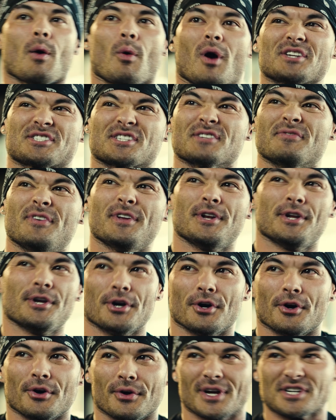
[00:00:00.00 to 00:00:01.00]
I watched a
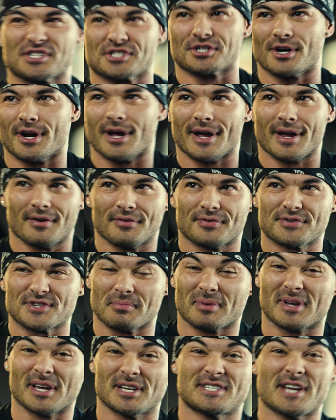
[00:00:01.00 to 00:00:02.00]
video yesterday of
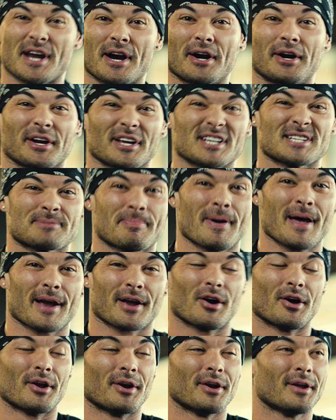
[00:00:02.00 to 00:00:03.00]
some kid tearing his
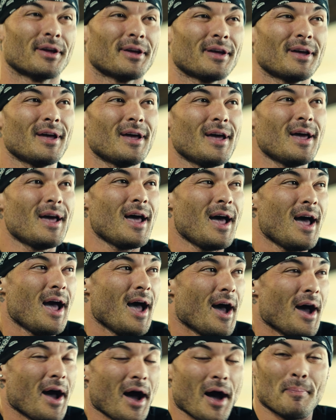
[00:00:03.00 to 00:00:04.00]
pec on
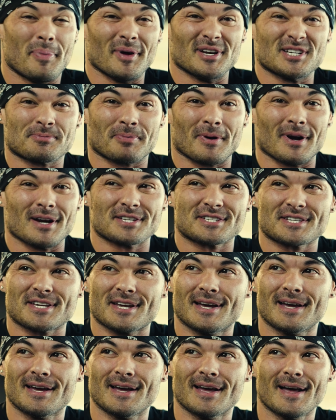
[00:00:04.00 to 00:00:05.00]
a bench press.
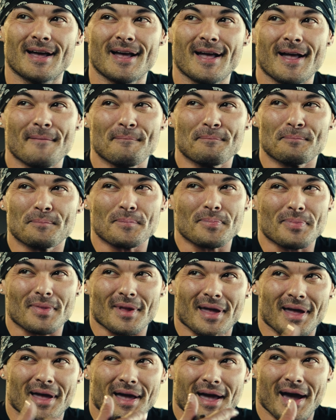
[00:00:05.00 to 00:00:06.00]

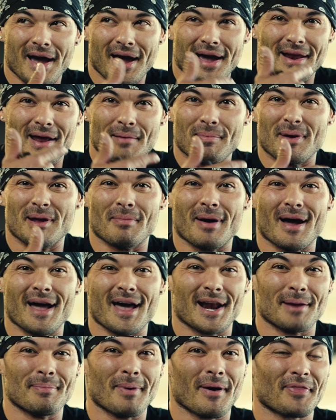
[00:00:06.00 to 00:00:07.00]
And I've been in my
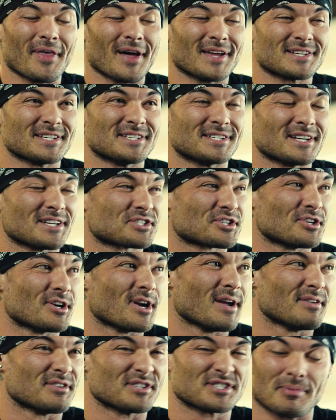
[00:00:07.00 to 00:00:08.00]
head about that since
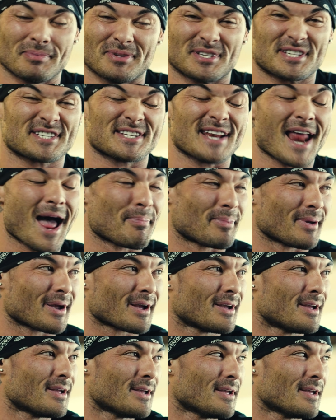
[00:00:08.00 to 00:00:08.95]
yesterday, just something snapping.